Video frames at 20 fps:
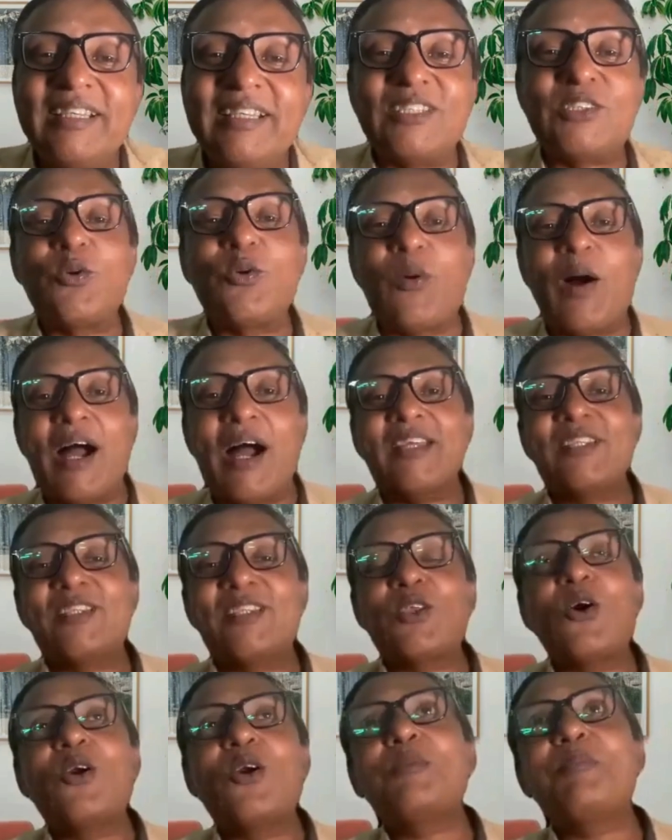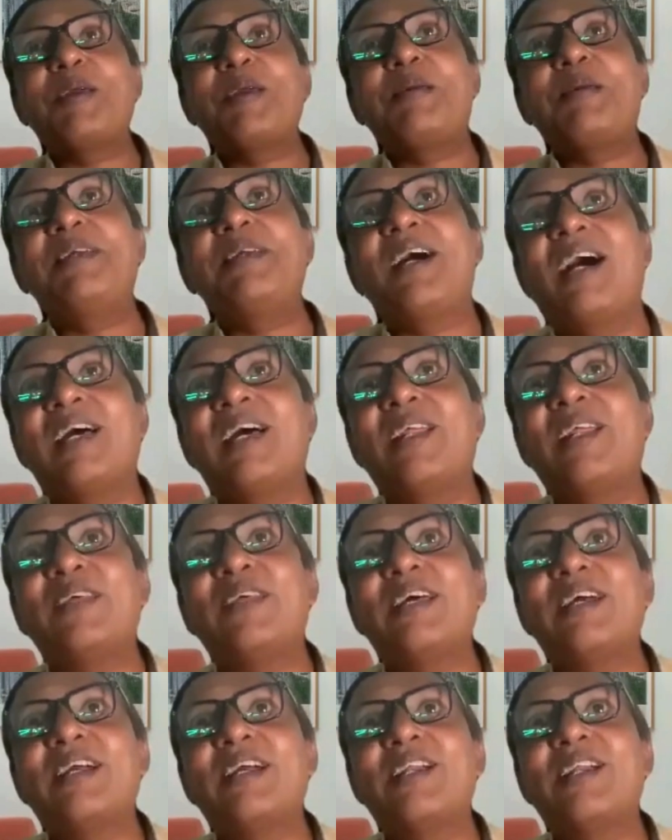So I thought maybe
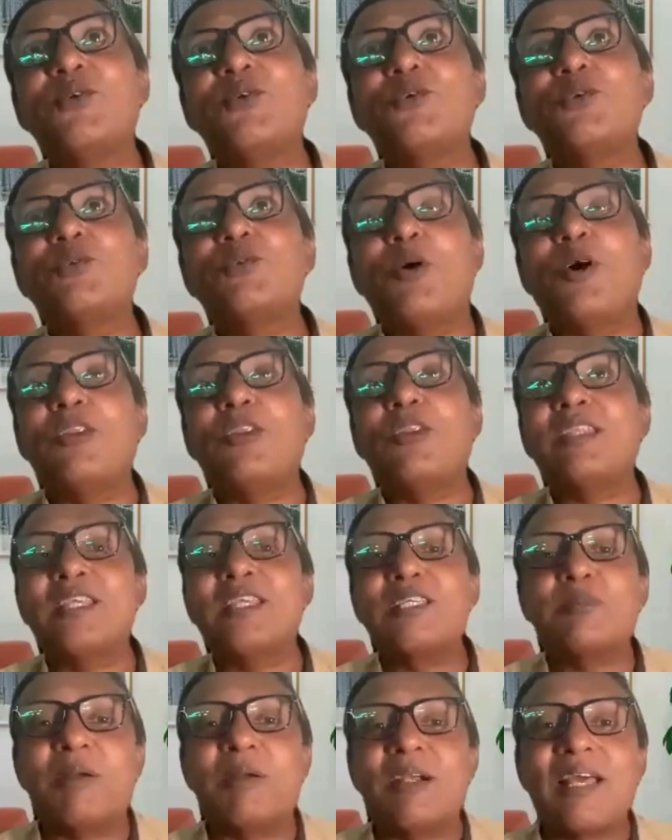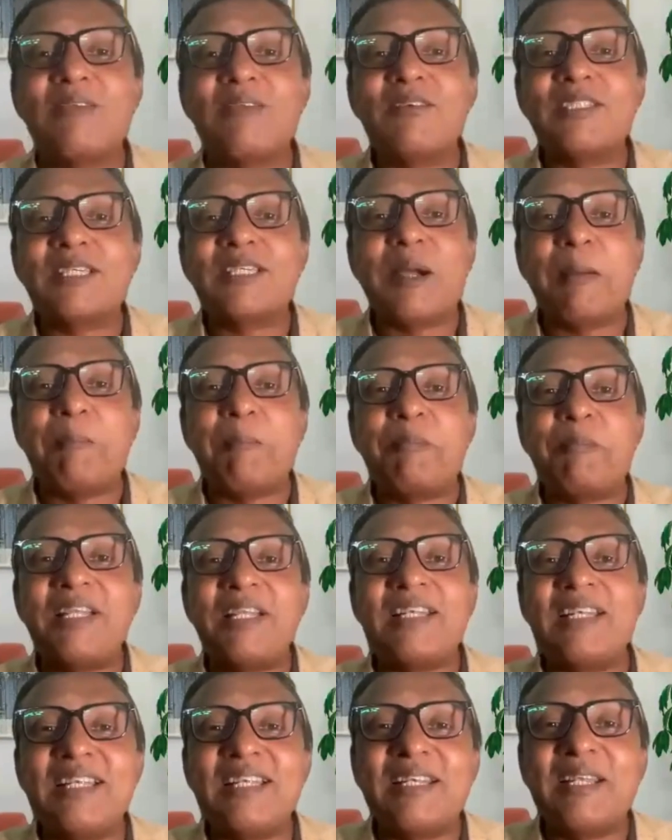Ayurveda can do small things, but I was
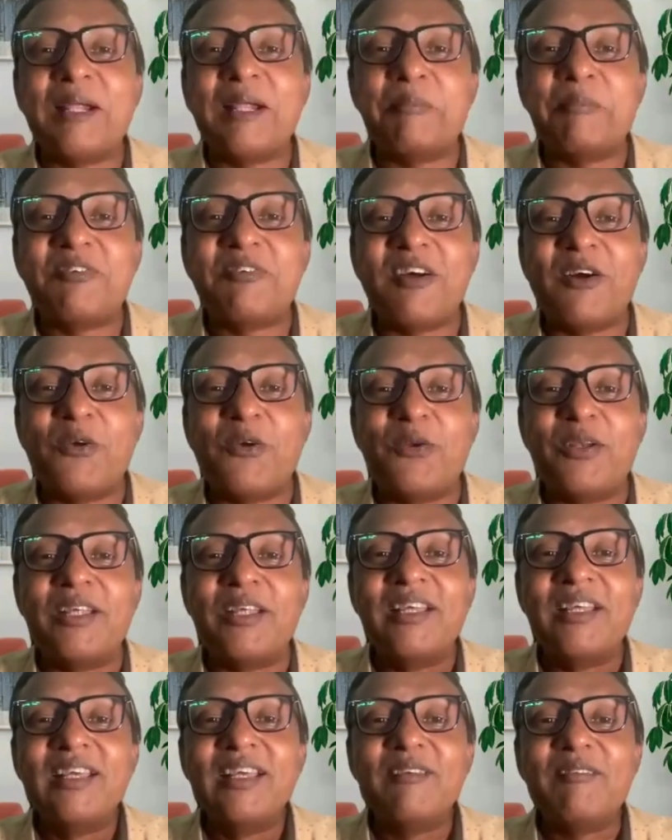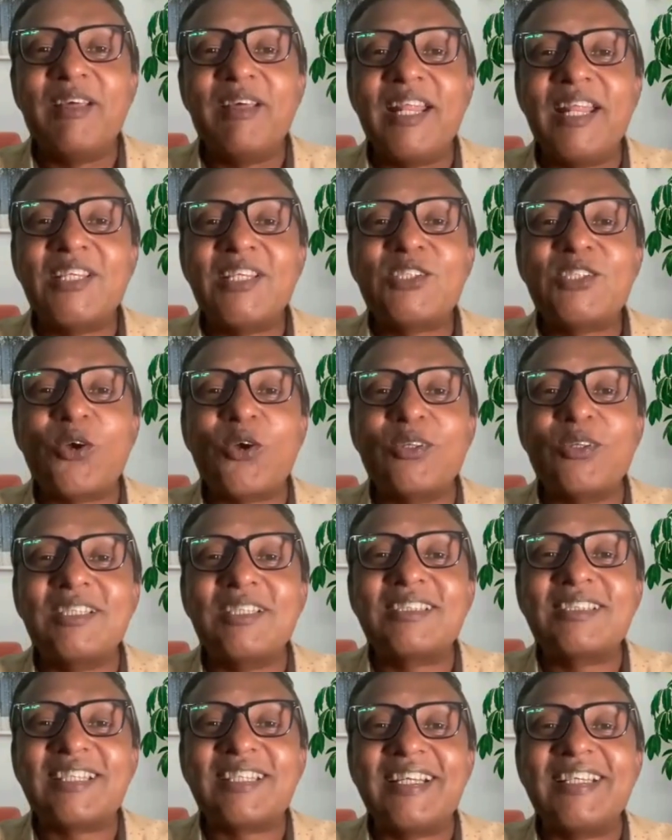completely dumbfounded when I saw
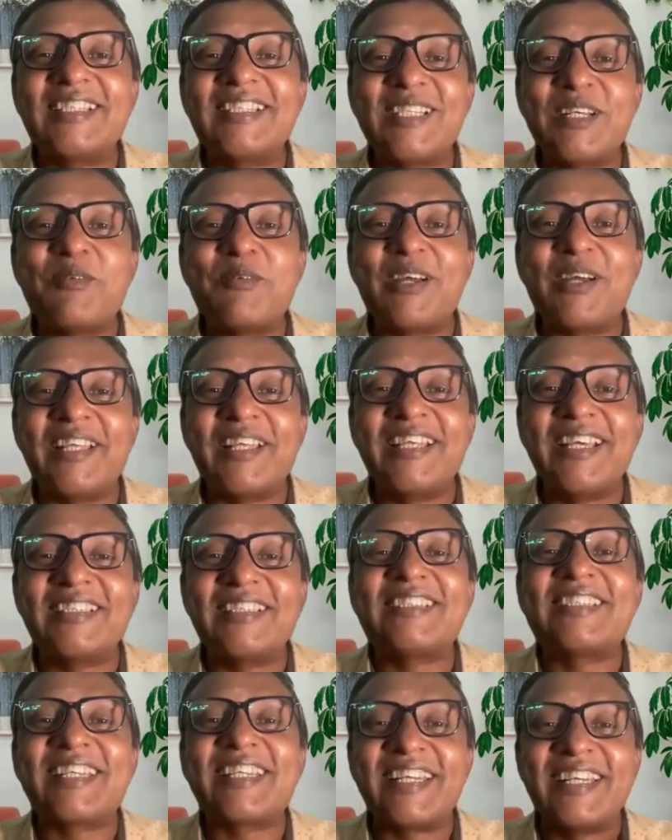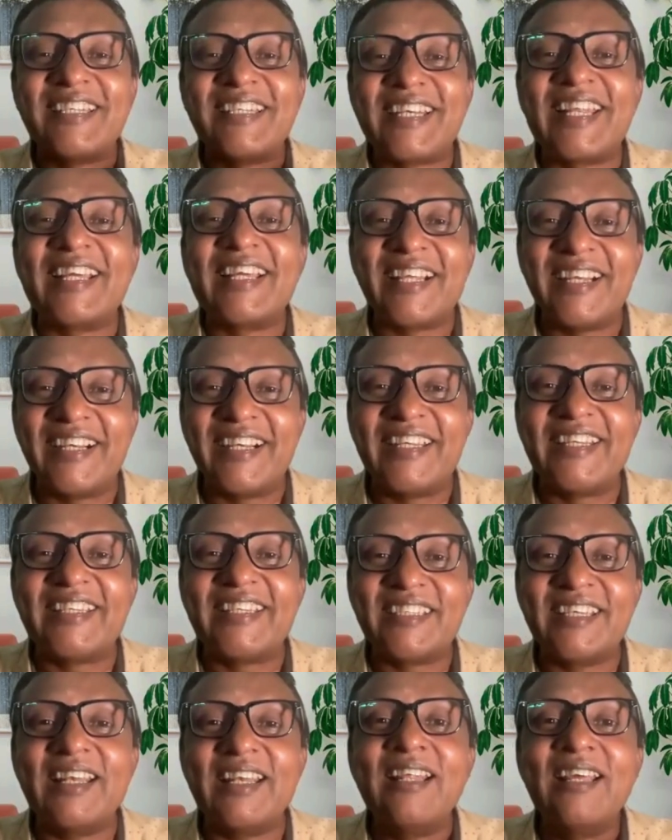this traditional Vaidya has treated a
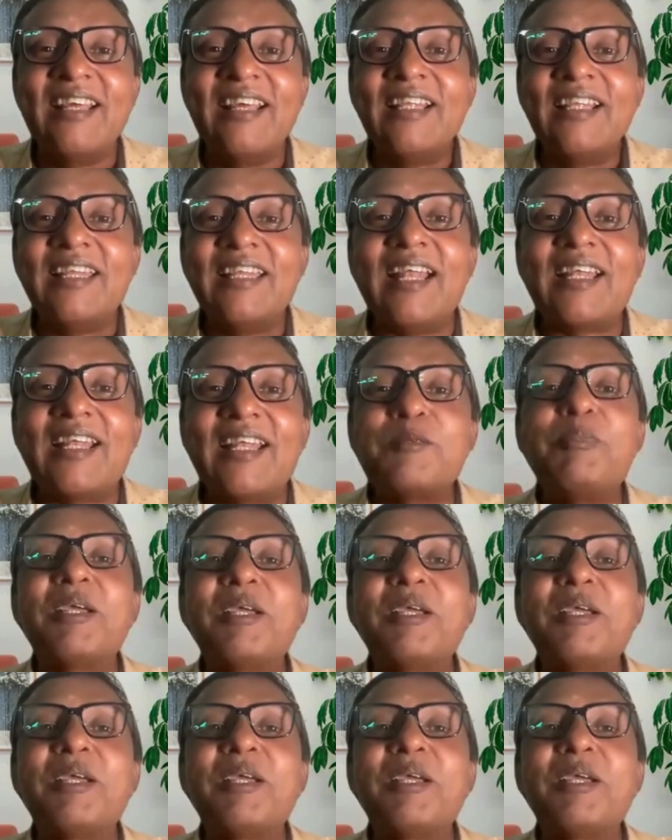condition that has